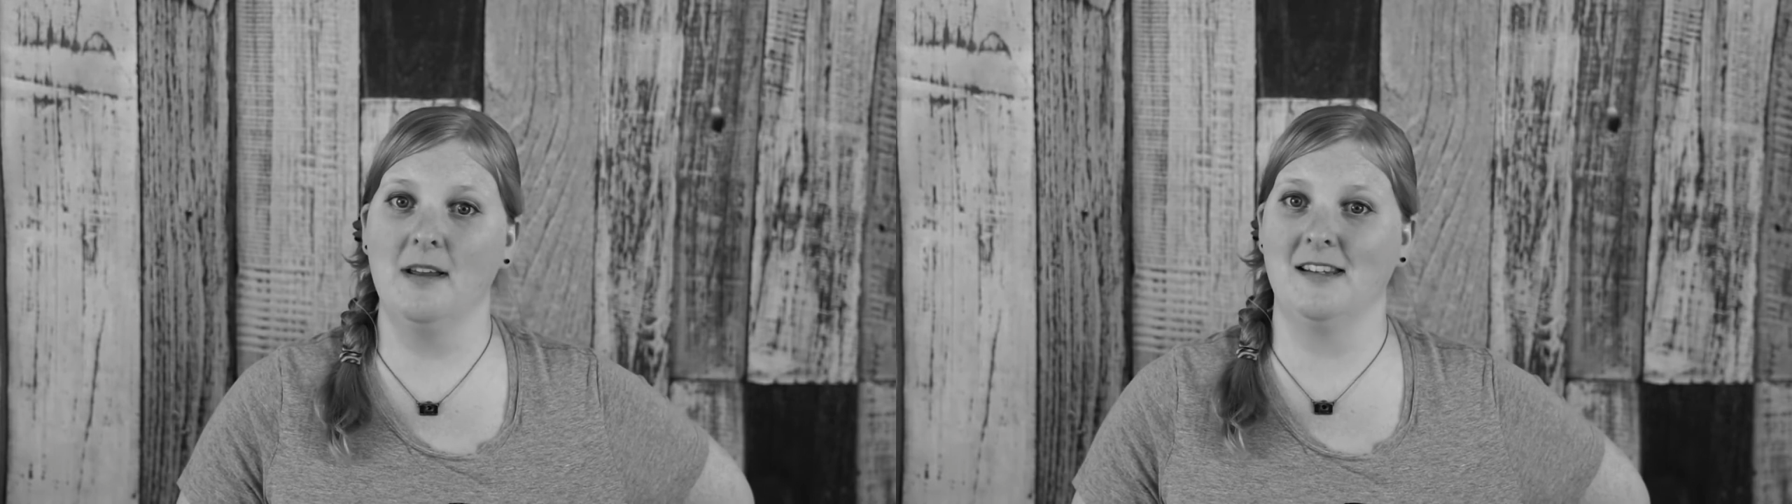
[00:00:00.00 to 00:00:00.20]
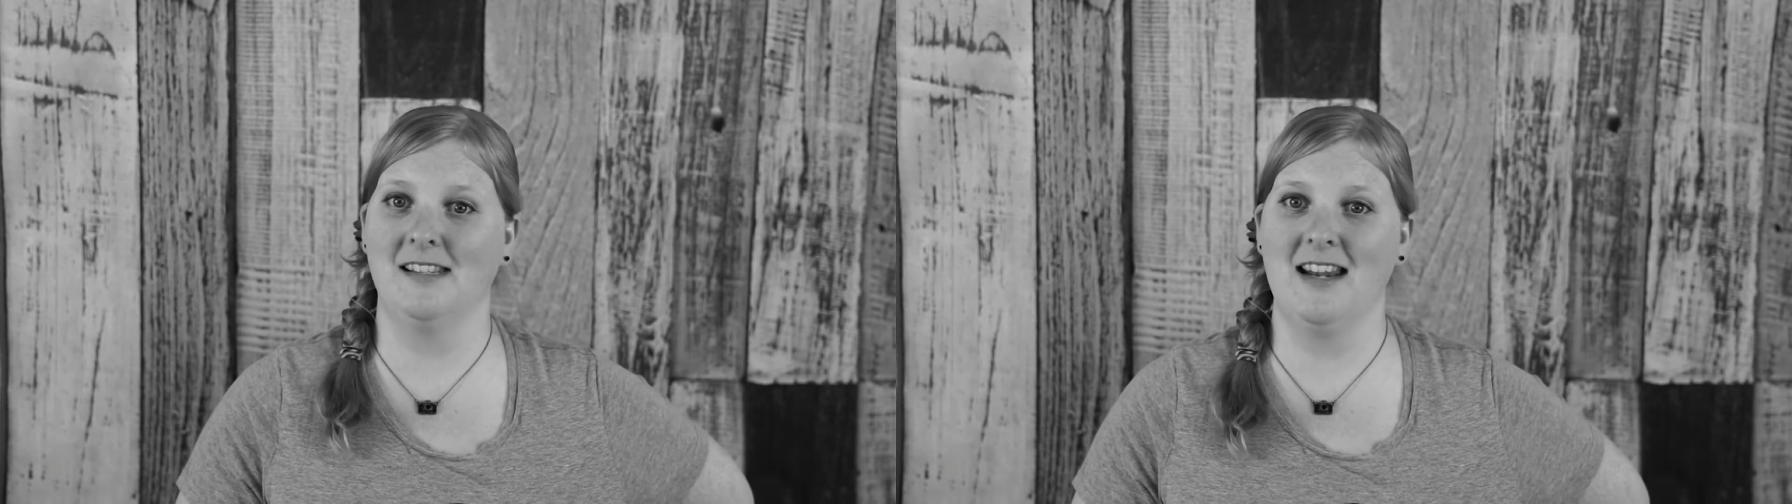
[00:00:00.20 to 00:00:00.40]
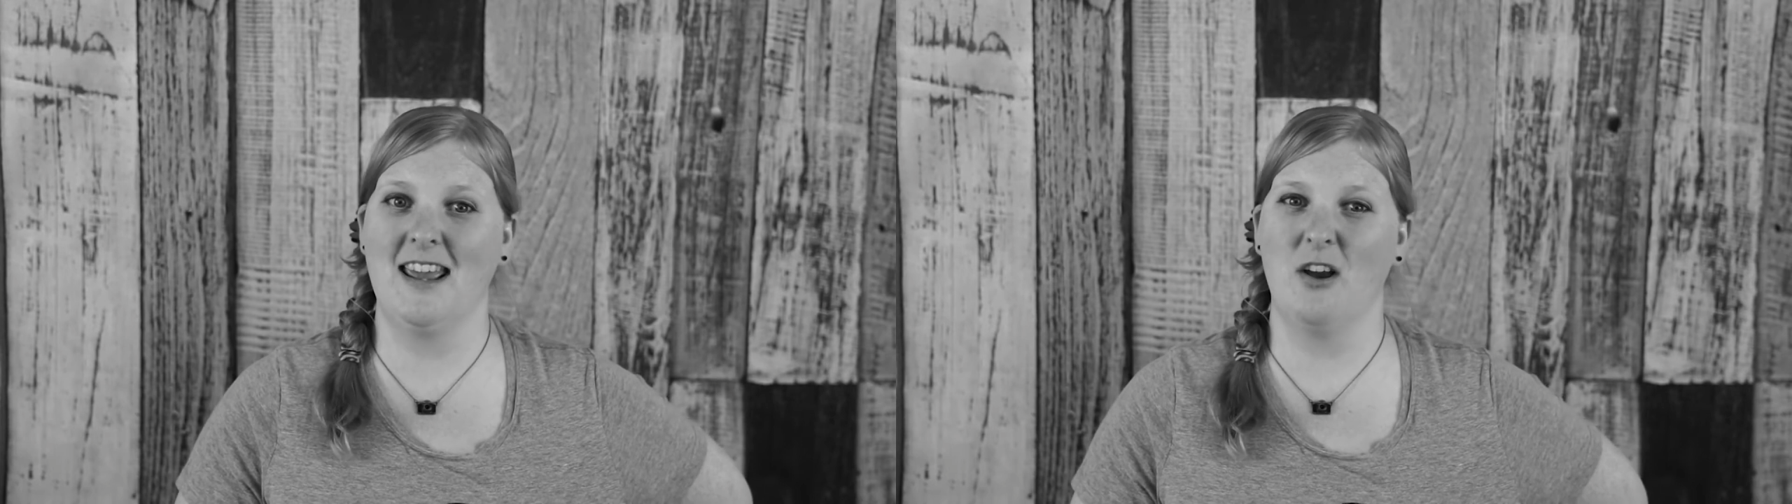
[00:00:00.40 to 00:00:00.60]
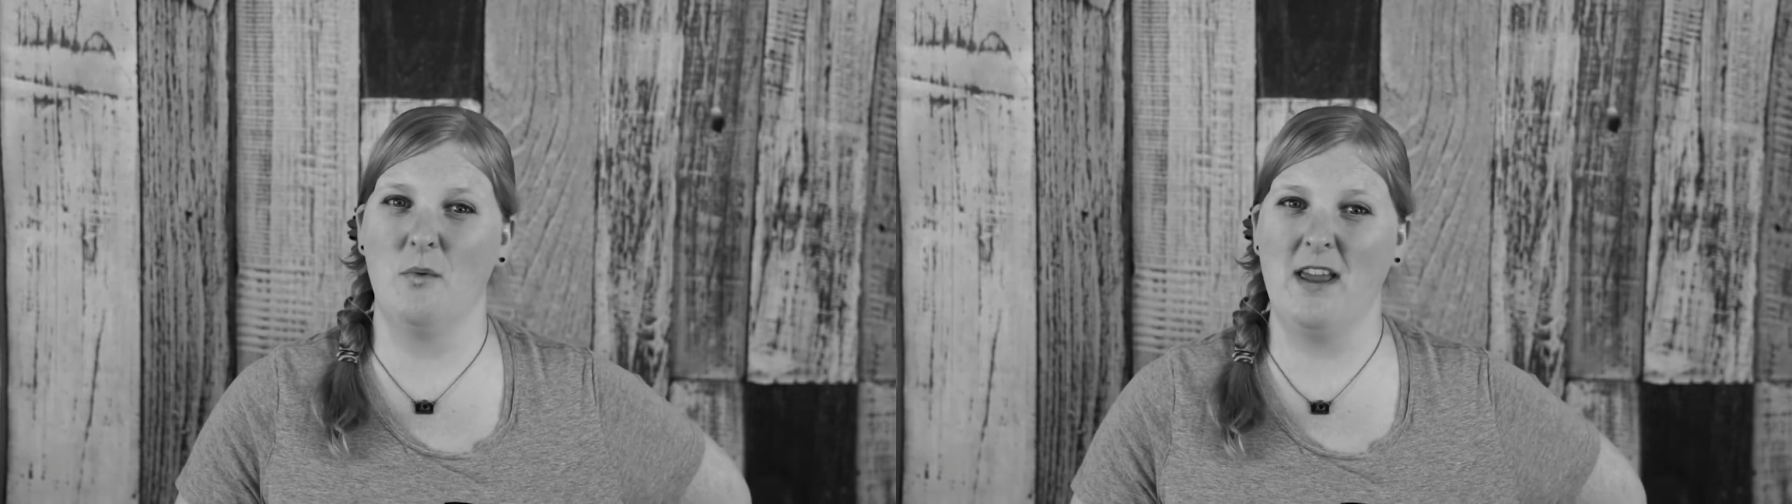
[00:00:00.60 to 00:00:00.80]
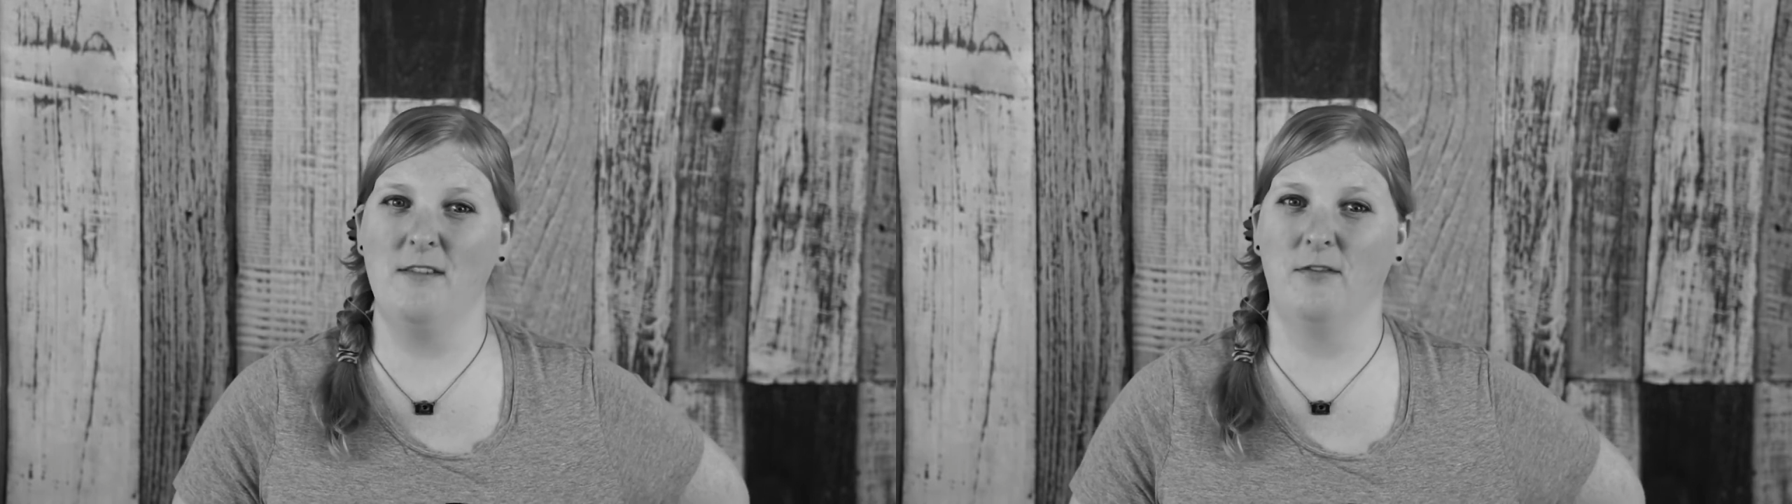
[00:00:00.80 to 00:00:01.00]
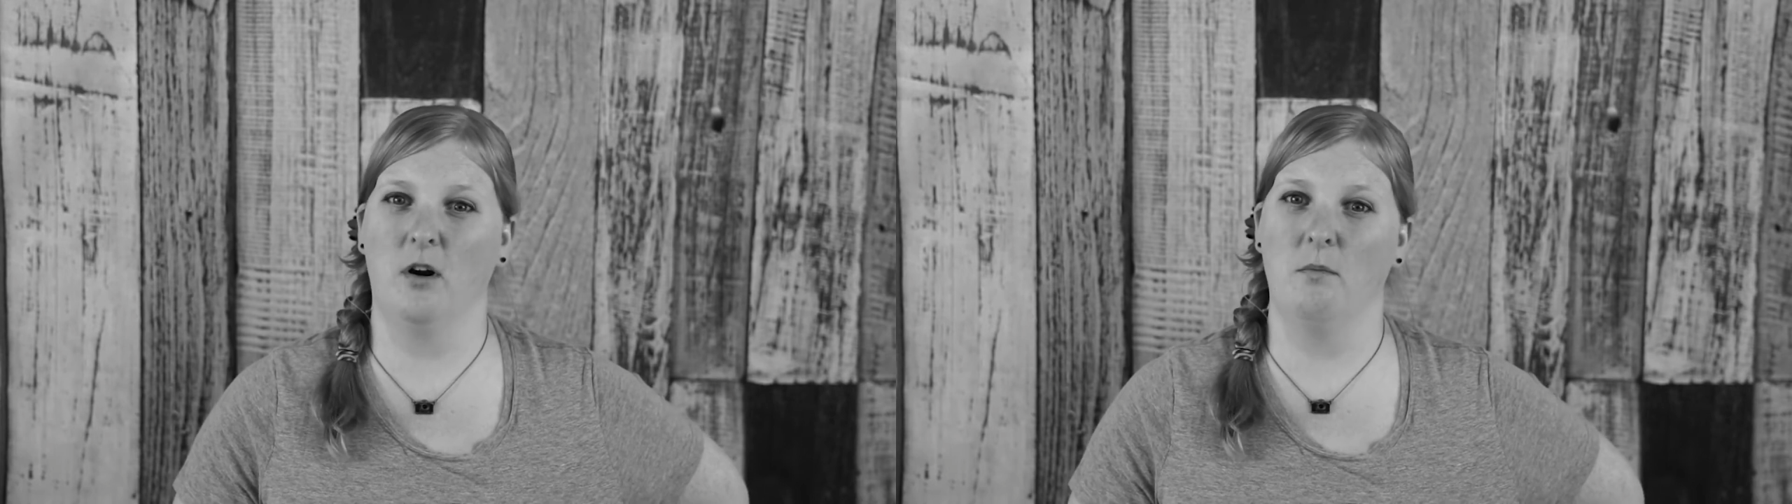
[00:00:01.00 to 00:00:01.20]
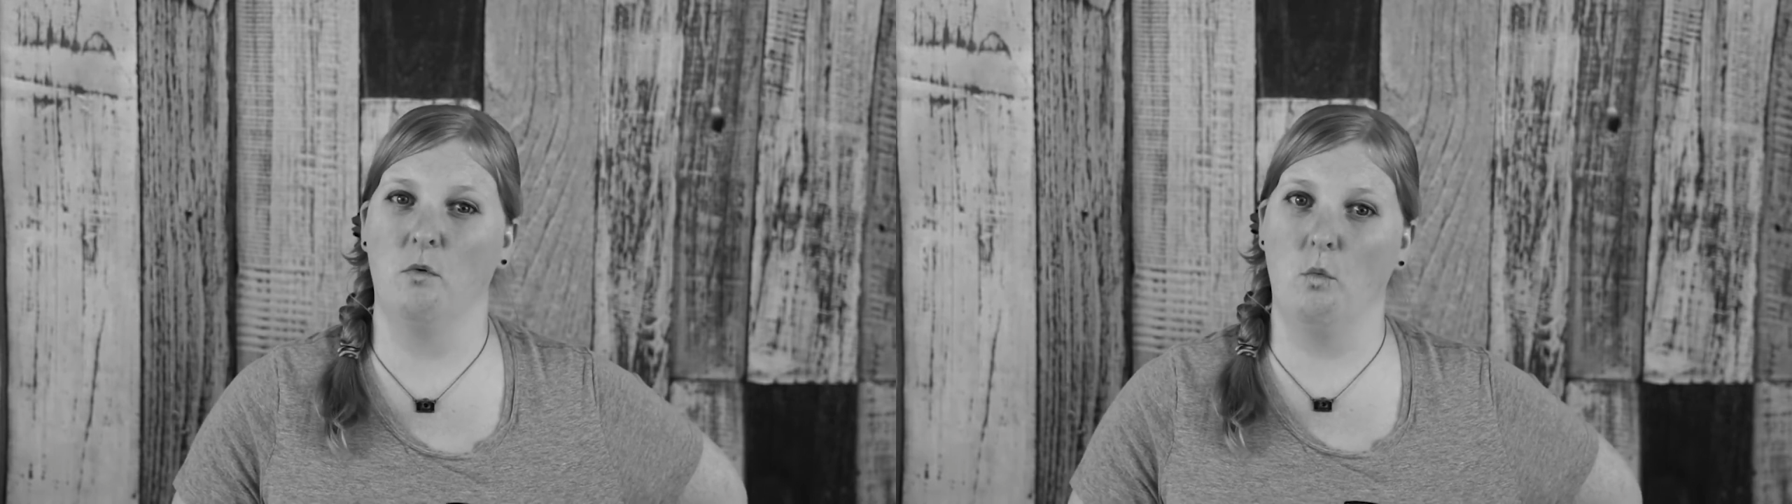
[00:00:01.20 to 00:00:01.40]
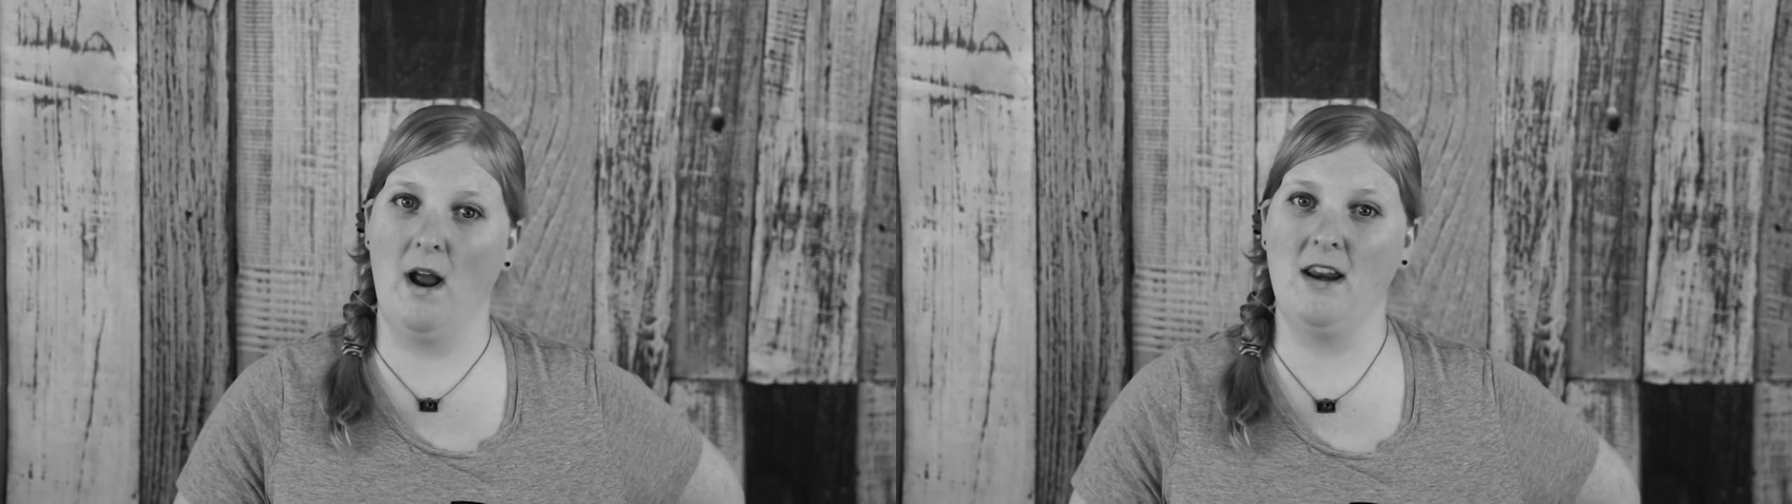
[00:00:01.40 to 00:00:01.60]
and staying away from
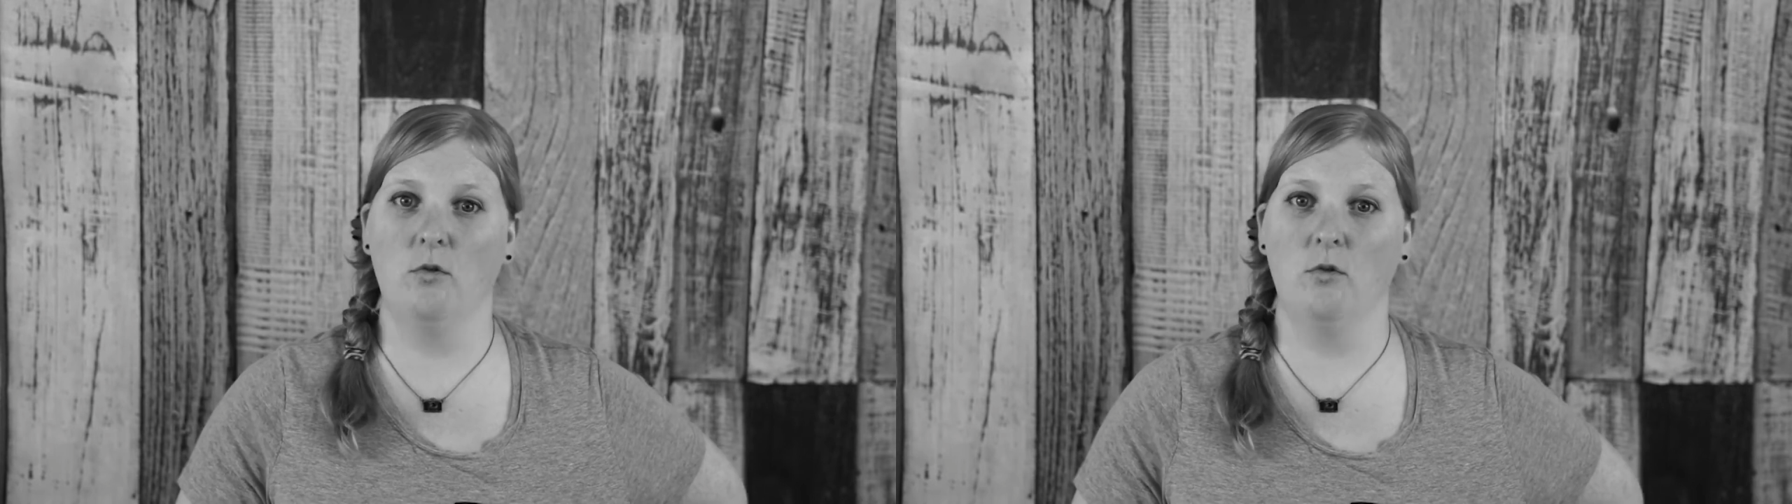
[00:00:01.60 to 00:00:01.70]
white